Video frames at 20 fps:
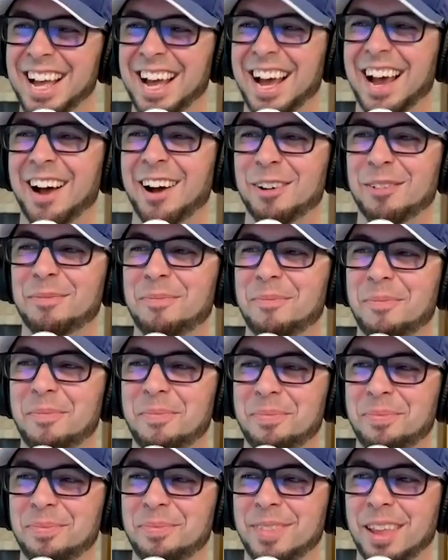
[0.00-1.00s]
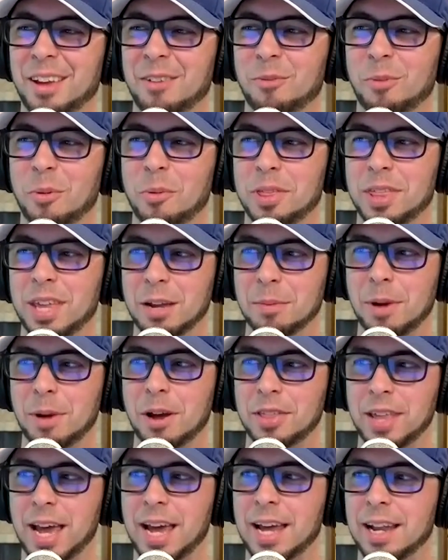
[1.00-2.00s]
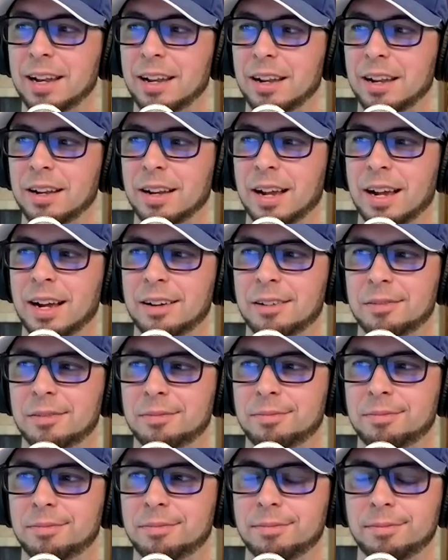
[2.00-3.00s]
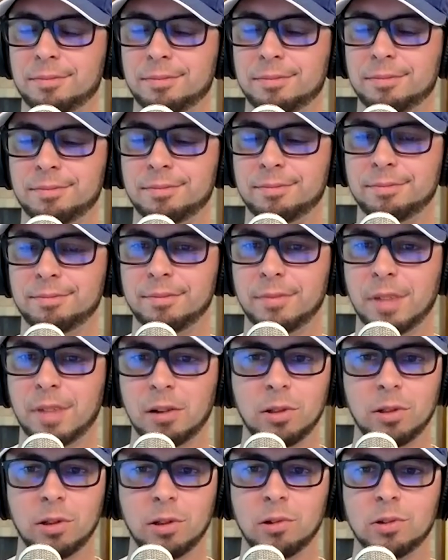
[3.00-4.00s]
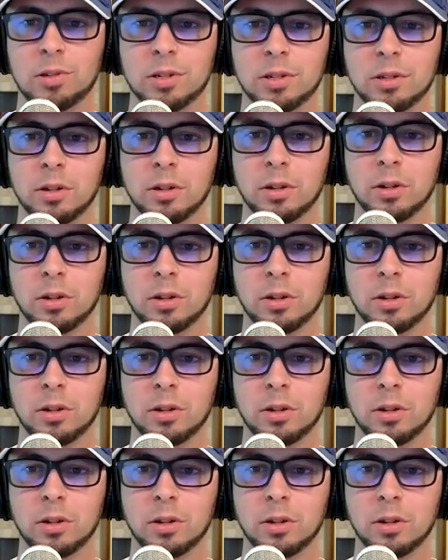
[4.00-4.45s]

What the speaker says: uh, when we think about that, there's,